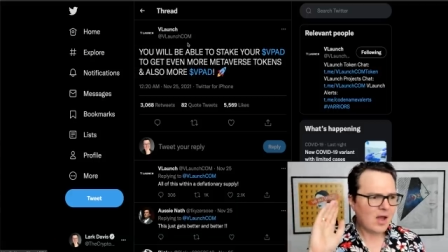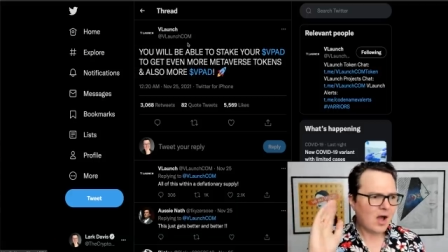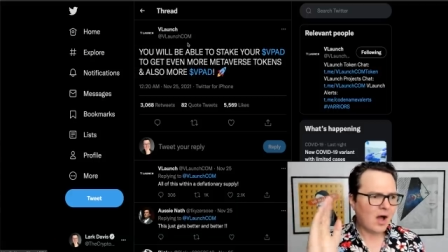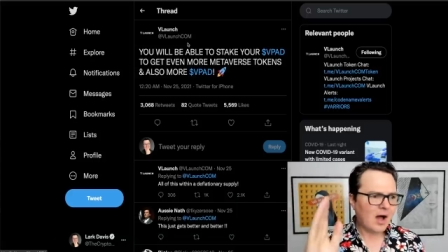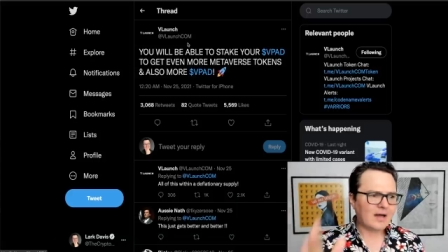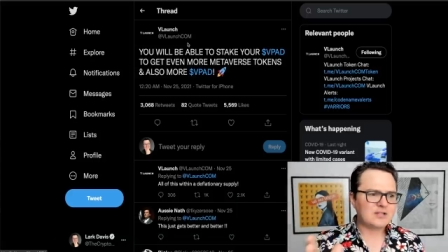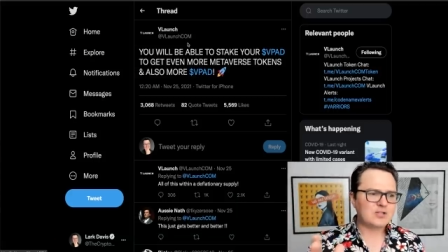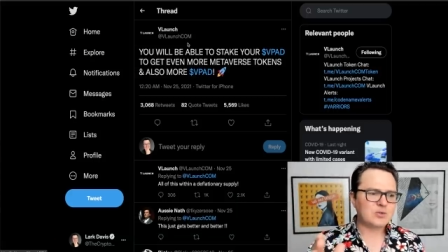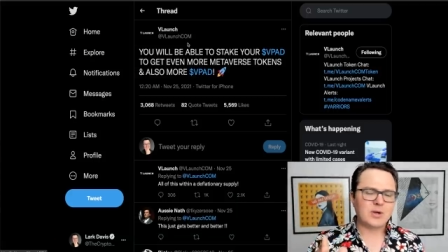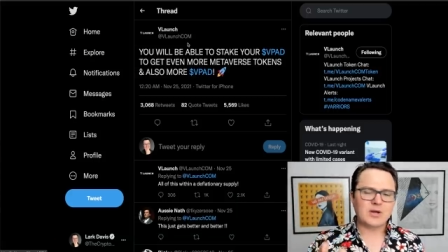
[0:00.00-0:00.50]

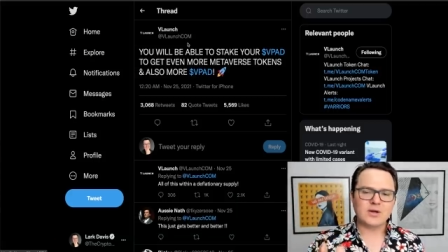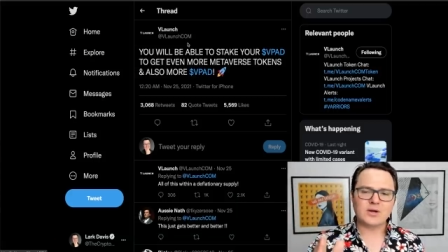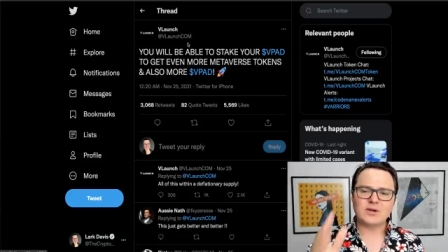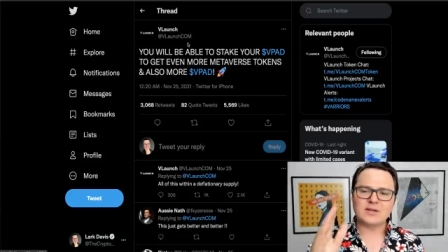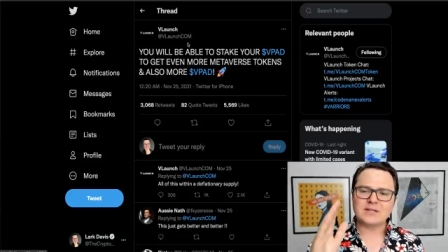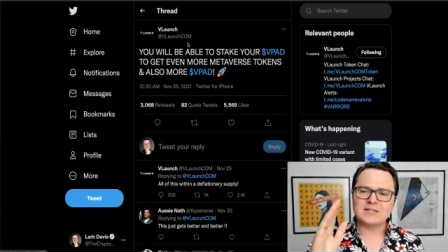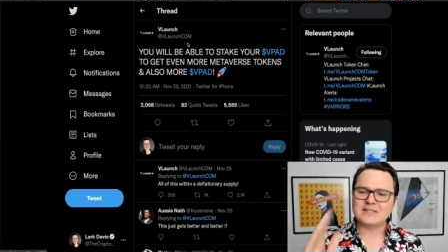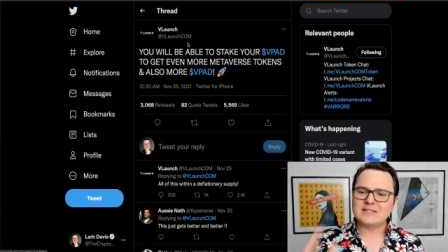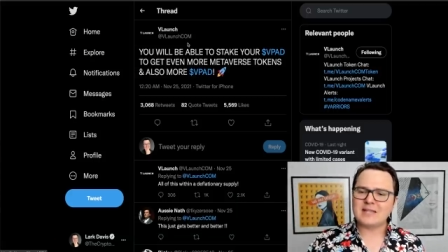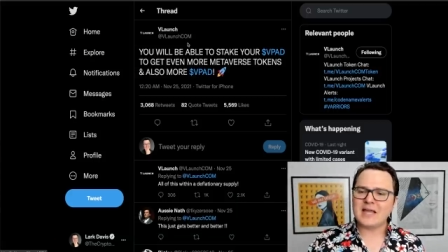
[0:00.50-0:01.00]
on Twitter
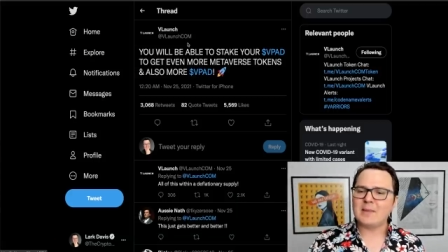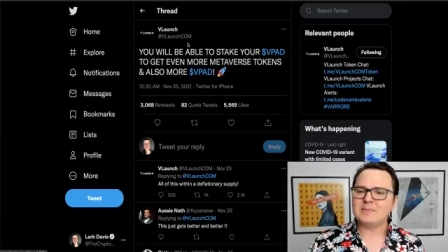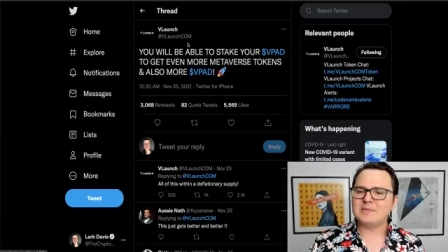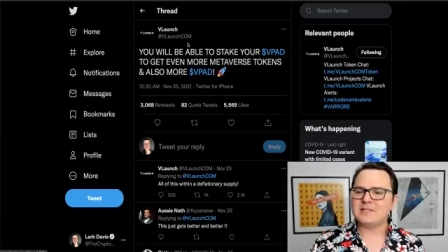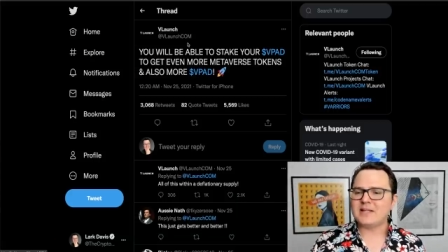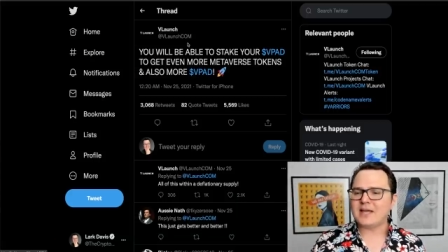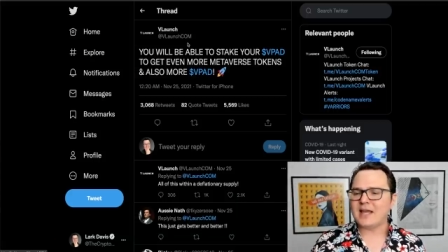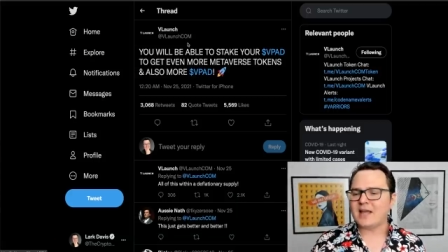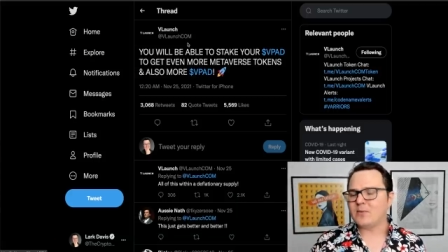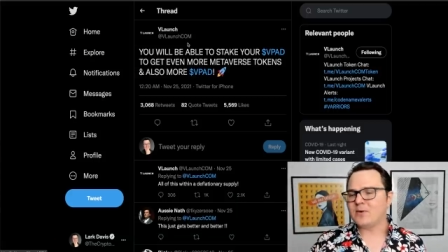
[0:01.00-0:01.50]
to stay up to
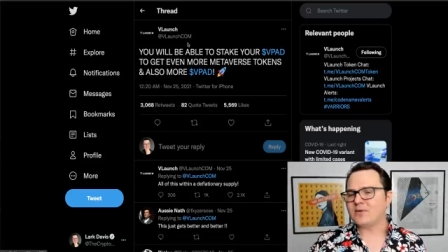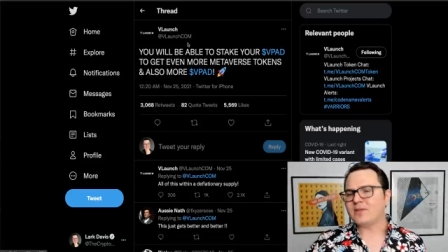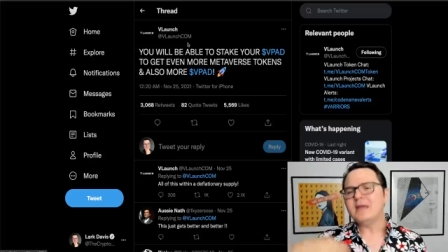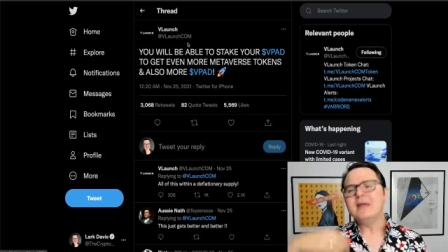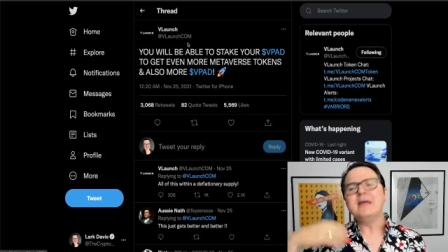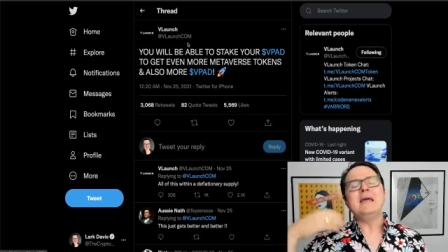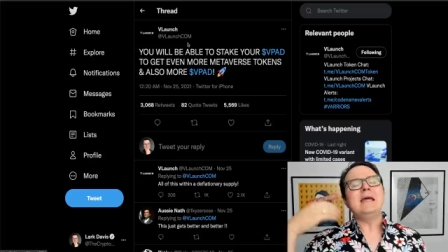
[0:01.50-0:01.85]
date with